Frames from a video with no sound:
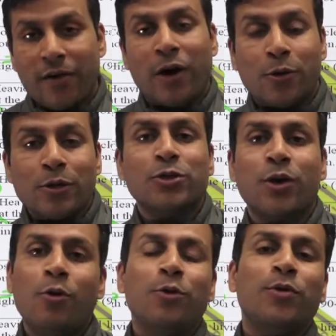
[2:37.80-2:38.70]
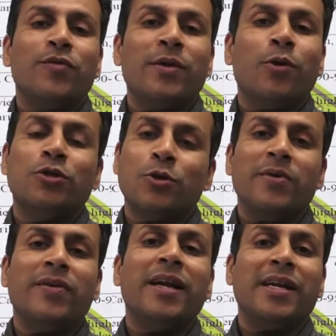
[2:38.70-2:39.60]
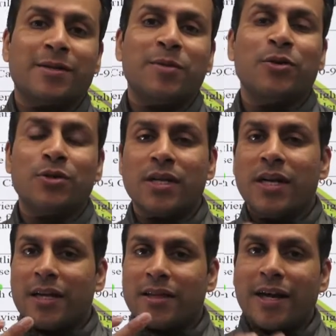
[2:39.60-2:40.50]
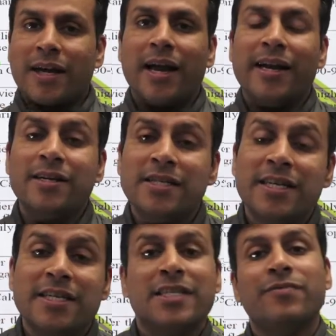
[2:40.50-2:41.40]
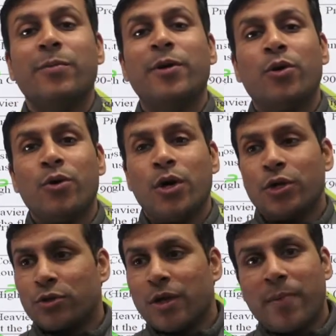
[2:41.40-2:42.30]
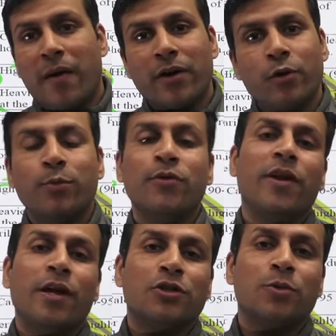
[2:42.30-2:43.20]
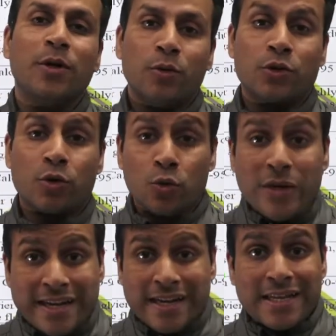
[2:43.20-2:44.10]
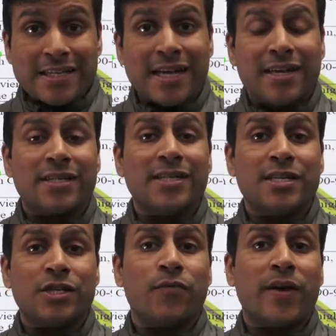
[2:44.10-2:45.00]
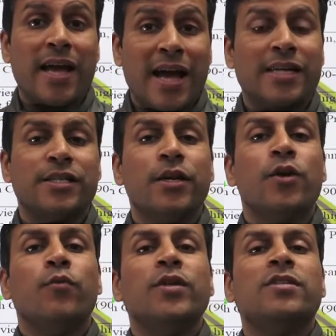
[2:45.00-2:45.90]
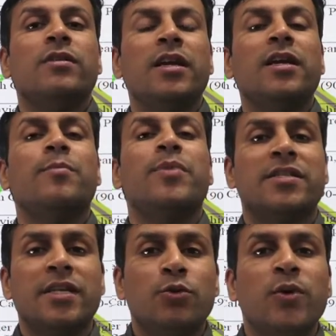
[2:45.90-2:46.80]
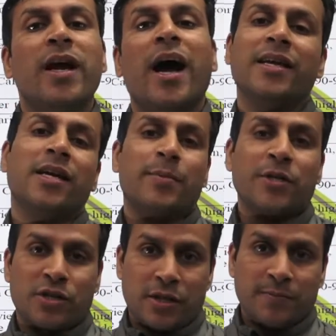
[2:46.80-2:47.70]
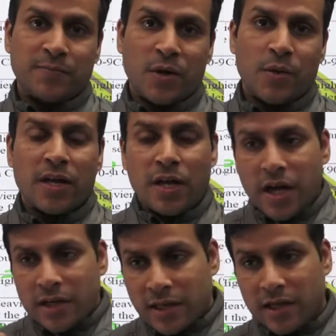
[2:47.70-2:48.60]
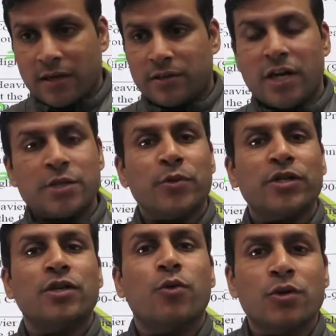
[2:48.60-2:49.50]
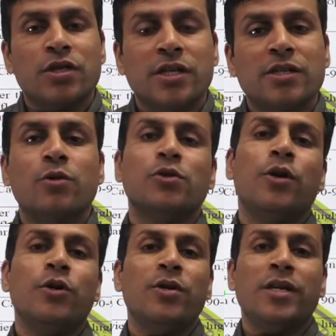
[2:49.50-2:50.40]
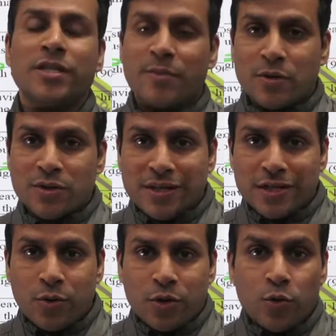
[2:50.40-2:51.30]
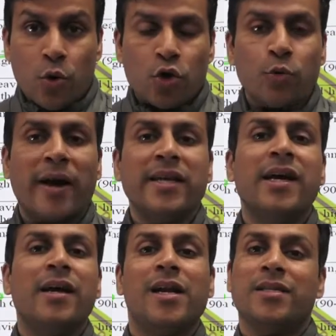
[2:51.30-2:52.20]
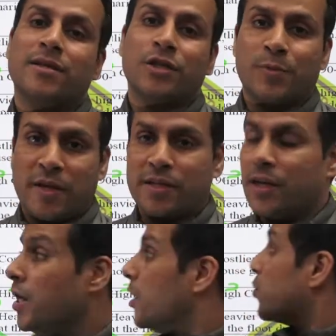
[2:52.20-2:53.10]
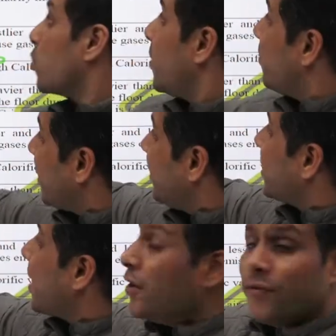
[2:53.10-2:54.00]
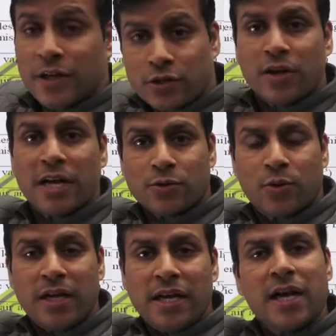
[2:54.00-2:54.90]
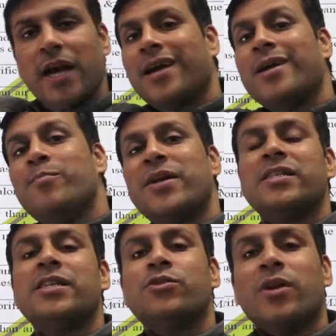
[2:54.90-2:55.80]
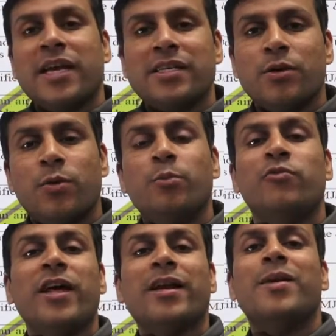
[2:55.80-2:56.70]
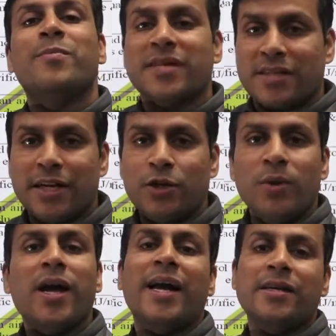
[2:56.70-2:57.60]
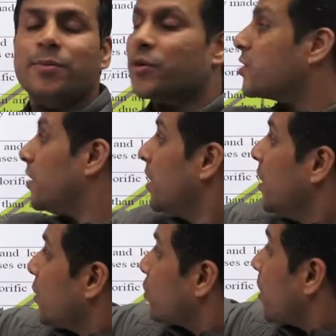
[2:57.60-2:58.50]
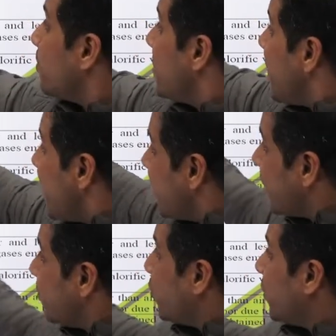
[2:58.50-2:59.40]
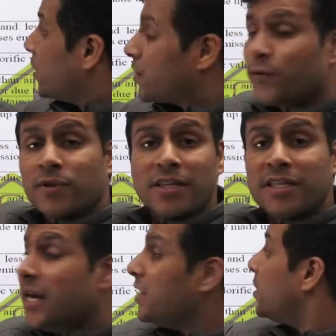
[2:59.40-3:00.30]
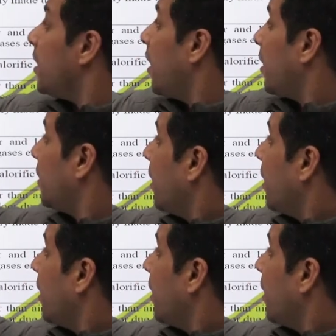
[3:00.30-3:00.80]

output will also be very less because the energy density will be low, so the power output will also be low. So to increase the energy density of a gas, we generally compress it to a higher pressure. Okay, the transportation cost is also going to increase because it is going to occupy the lesser space. So it is a kind of natural gas only. Compressed natural gas, we are compressing it to a higher pressure. So the main components for the CNG are